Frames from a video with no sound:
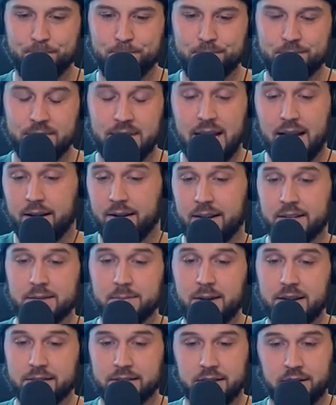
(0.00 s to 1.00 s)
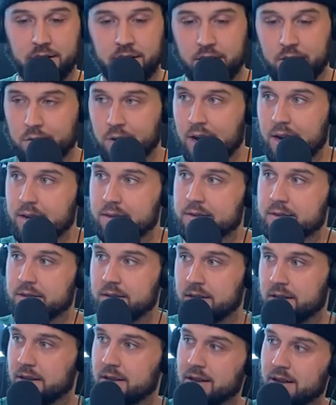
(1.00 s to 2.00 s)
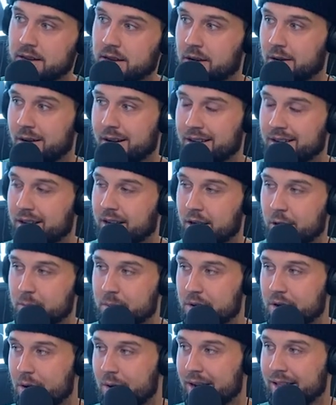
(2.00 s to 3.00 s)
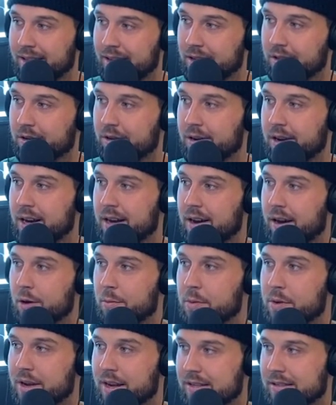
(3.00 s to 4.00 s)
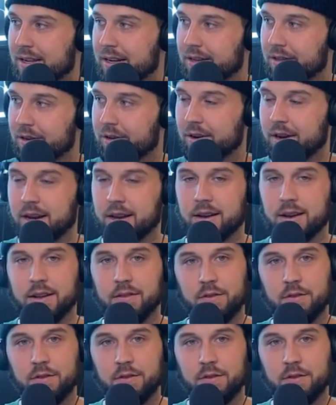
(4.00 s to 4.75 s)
yeah, it's amazing. You guys, you know, I hope you know I like learning. I hope you guys like learning.